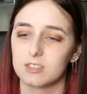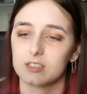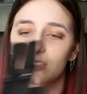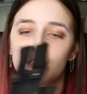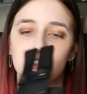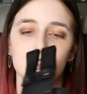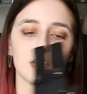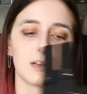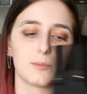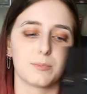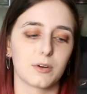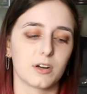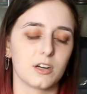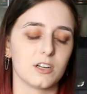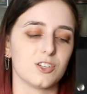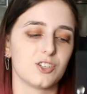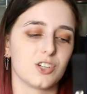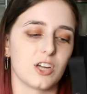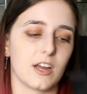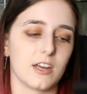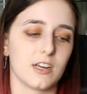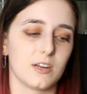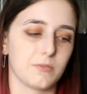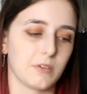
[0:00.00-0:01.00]
December and
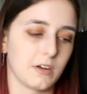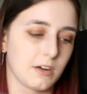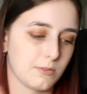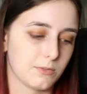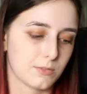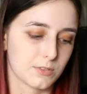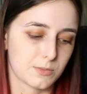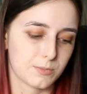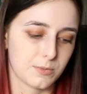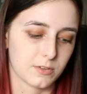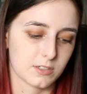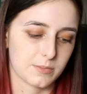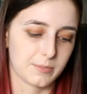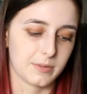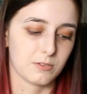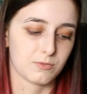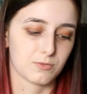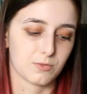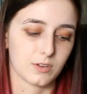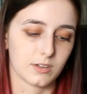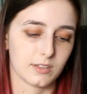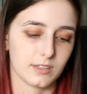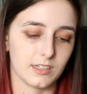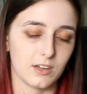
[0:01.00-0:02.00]
January was supposed to be
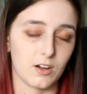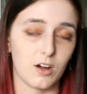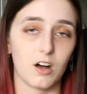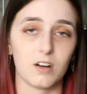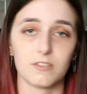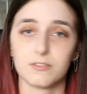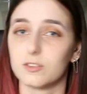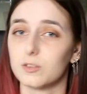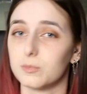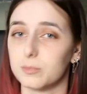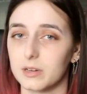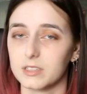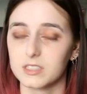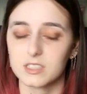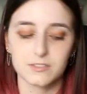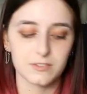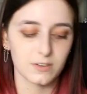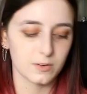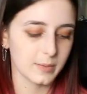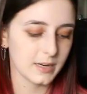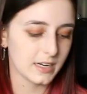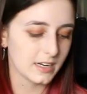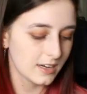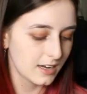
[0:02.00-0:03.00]
really awful months
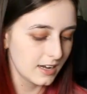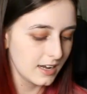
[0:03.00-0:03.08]
for me.